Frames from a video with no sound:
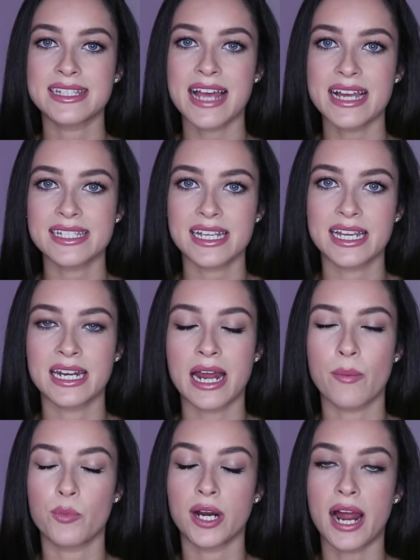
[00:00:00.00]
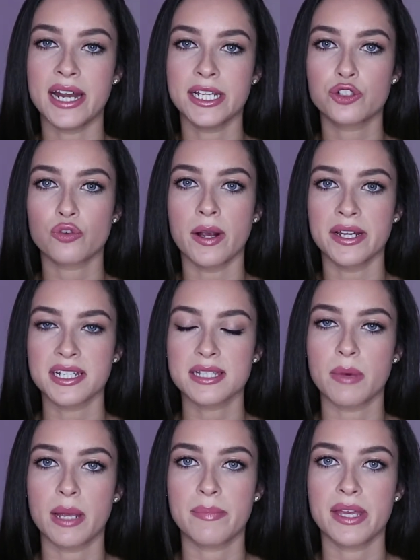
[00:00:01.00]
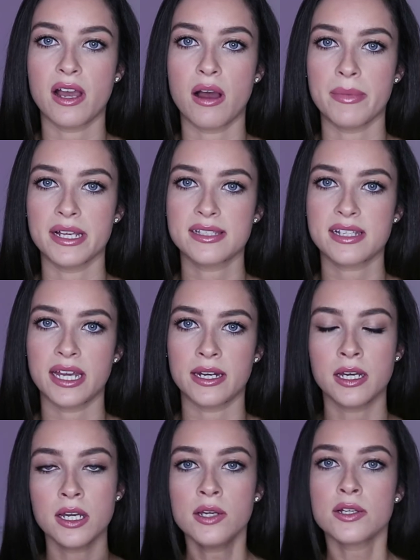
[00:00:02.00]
set in and where any dryness might be on my skin.